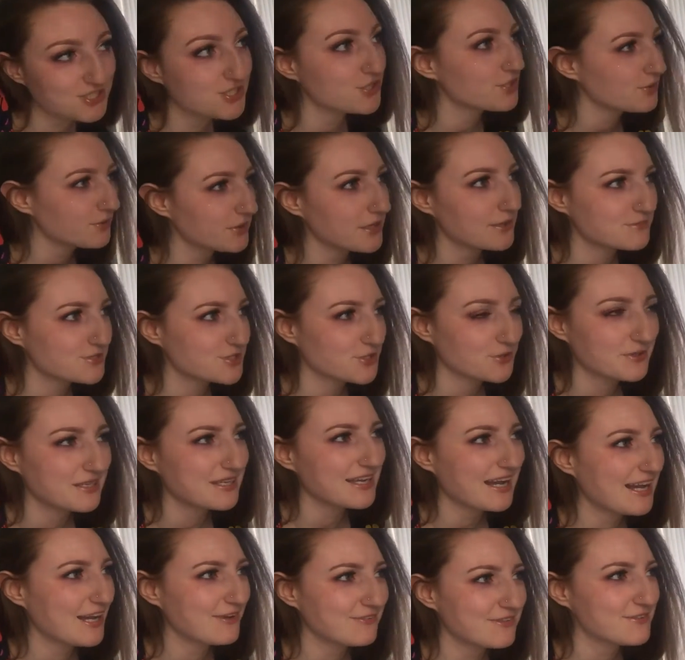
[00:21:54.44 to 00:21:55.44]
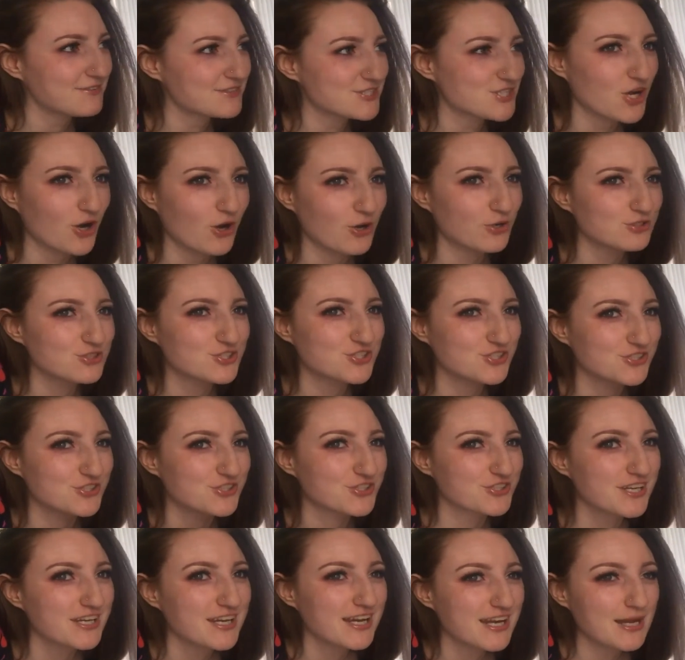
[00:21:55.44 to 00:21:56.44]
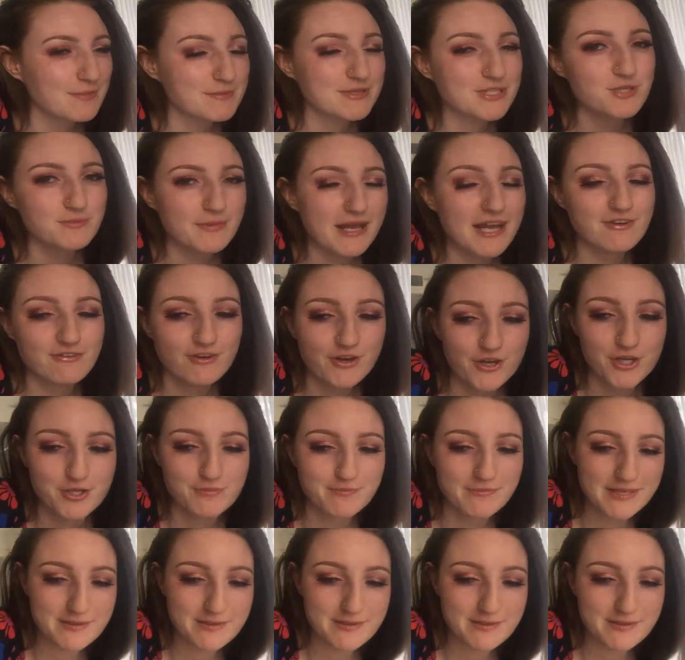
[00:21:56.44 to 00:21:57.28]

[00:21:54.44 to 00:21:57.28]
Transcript: Do you know what I'm doing? I haven't even told you. I mean, you may have heard